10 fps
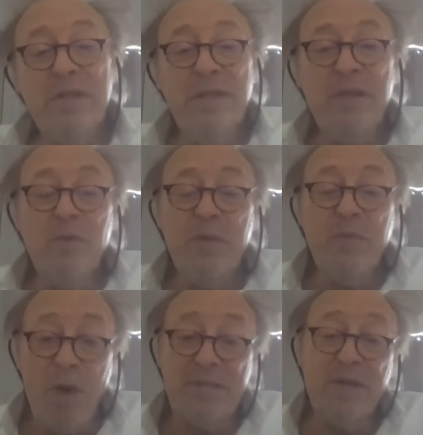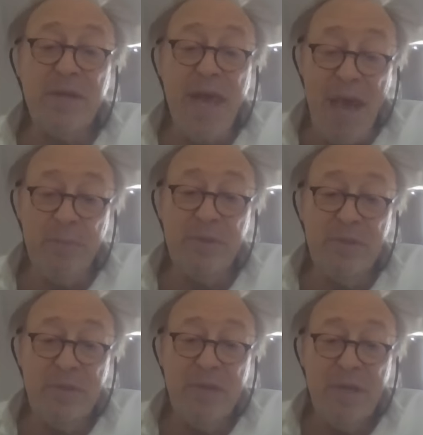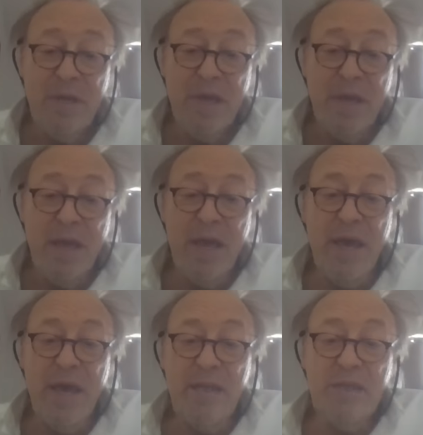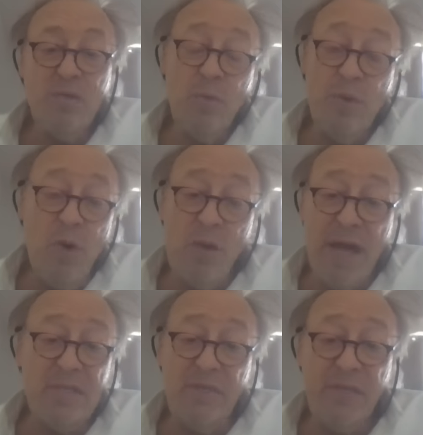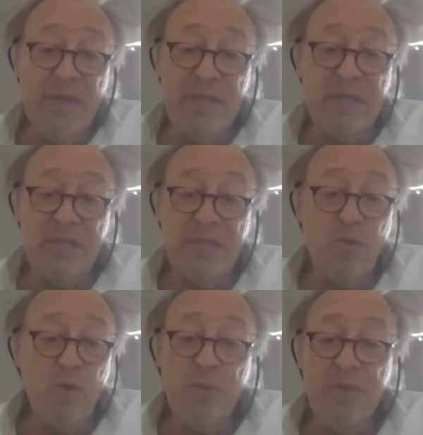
deal with what's going to happen. And there could be all kinds of reasons. There could be